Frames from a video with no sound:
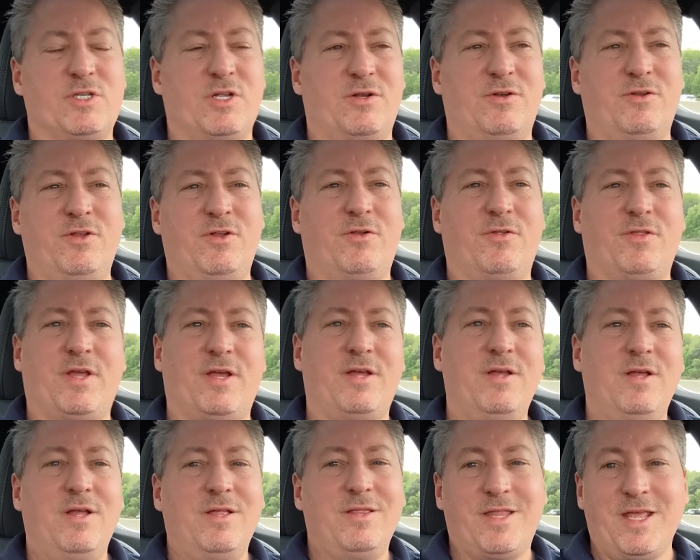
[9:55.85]
you know, the
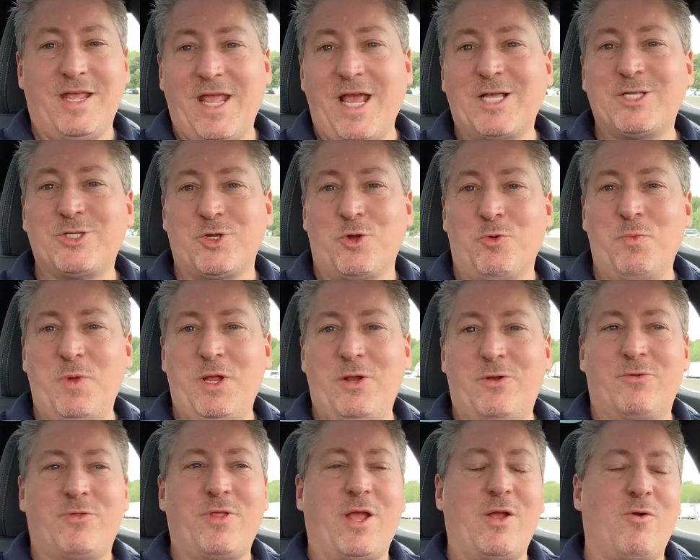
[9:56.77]

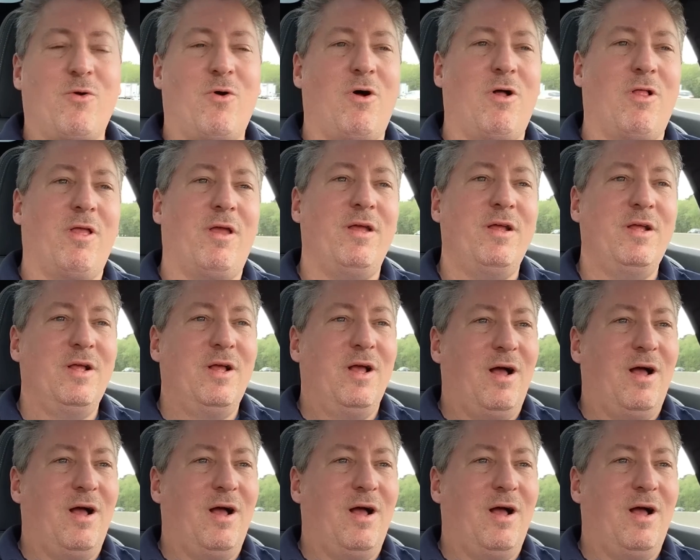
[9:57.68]
gasometer, they call it,